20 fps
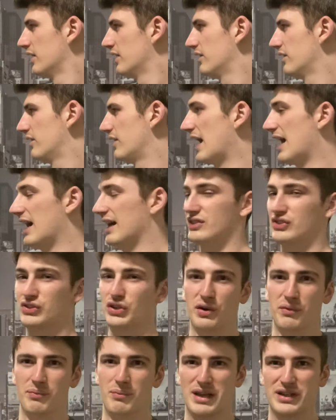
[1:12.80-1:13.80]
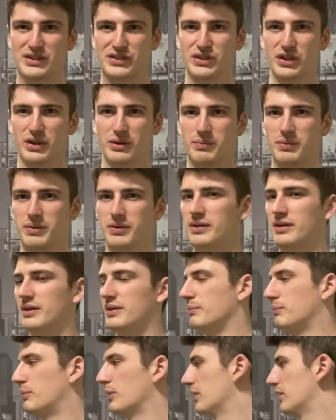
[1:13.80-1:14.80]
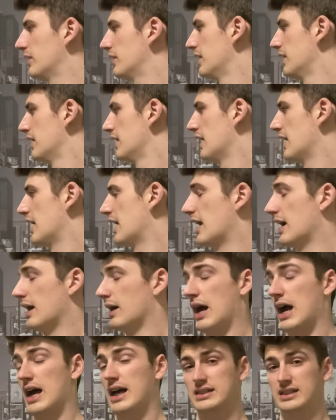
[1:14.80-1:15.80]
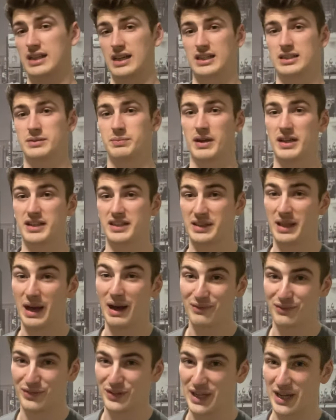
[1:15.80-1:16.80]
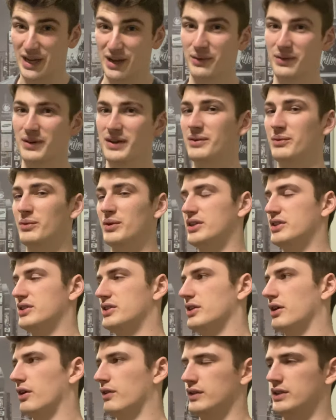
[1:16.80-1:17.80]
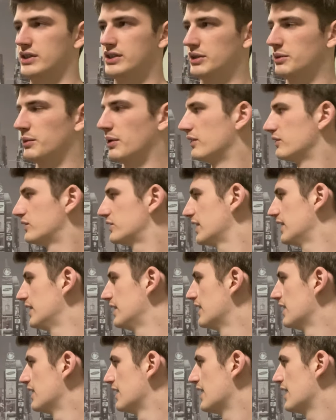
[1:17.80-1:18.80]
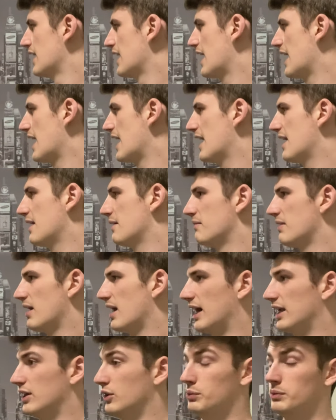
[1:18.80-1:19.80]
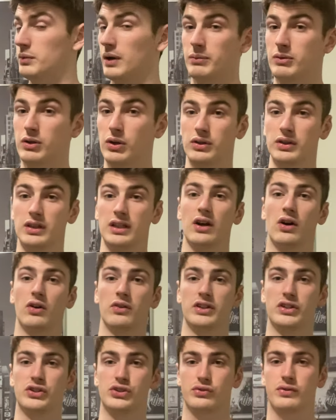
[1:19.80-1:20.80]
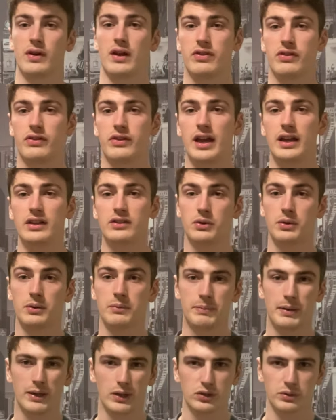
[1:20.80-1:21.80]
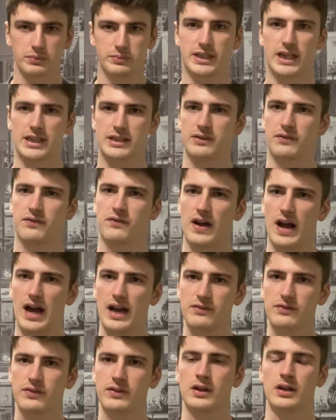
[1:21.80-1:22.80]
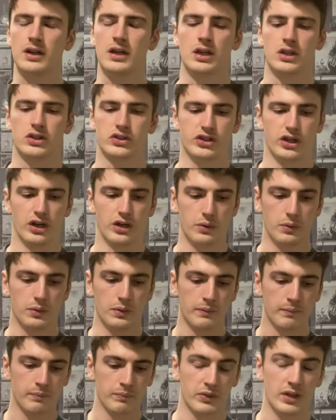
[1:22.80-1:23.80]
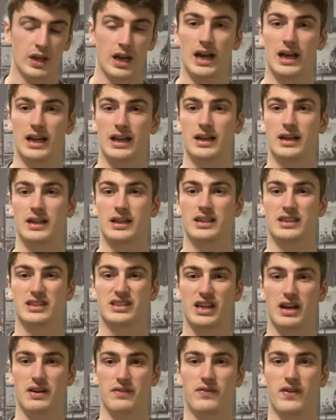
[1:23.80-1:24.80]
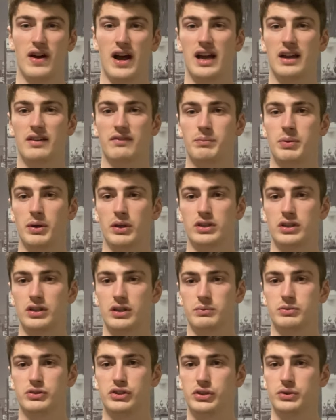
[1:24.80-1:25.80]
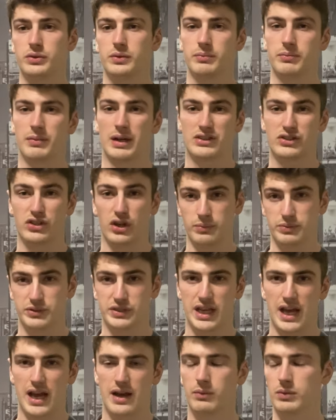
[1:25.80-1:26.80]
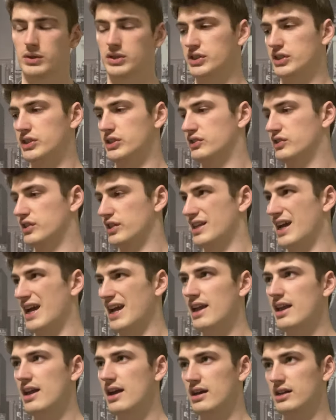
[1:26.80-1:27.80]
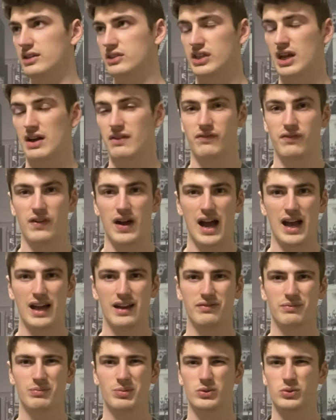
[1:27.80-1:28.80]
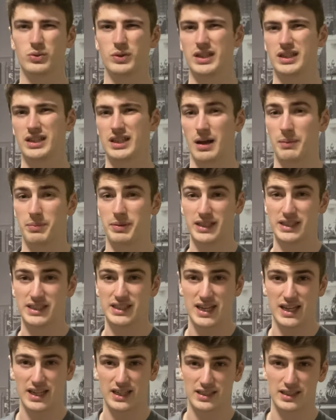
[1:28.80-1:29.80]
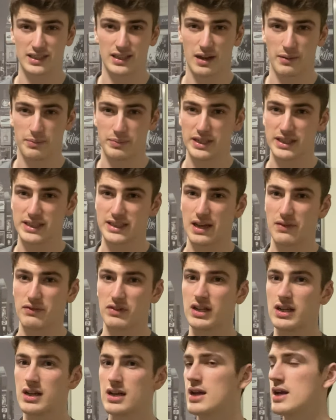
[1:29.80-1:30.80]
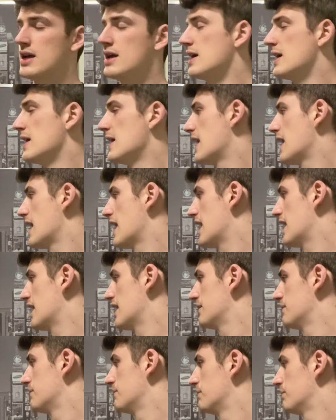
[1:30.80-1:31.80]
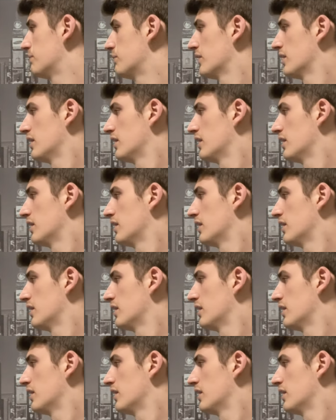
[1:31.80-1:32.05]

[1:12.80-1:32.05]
that sort of messed up, but as I explained in that video, which obviously you won't see, I'm currently on the strength day doing build-up sets of 5. So set 5 building up to my top set, which is today a set 5 between RP6 and RP7.